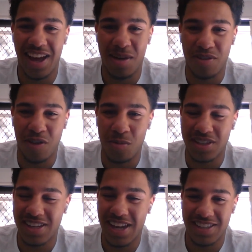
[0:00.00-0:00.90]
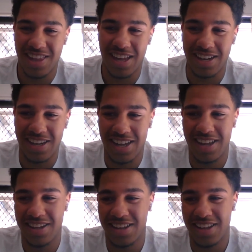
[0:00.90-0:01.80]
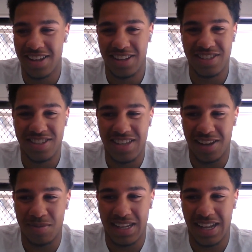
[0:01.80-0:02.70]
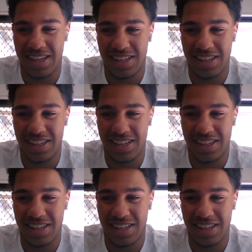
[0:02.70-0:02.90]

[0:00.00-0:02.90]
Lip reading: high performance guys checking it out. It's telling me